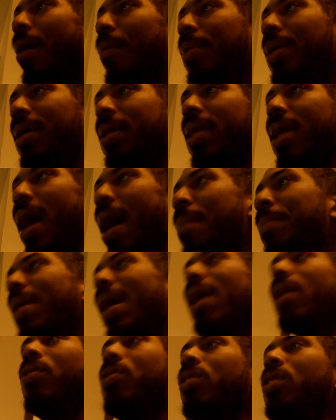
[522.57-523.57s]
I mean, I'm
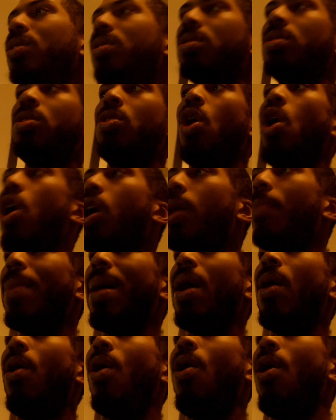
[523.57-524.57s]
not going to talk
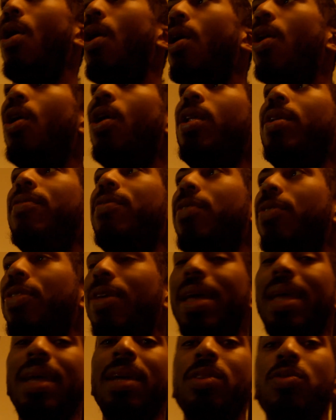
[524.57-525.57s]
about all of the
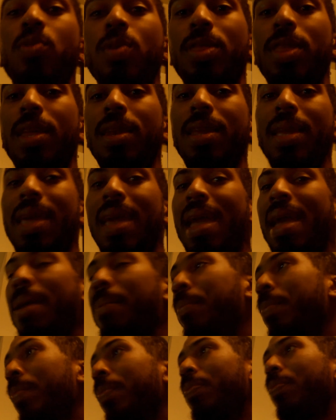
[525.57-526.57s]
things within the
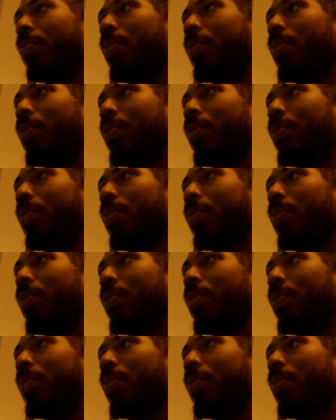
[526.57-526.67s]
game.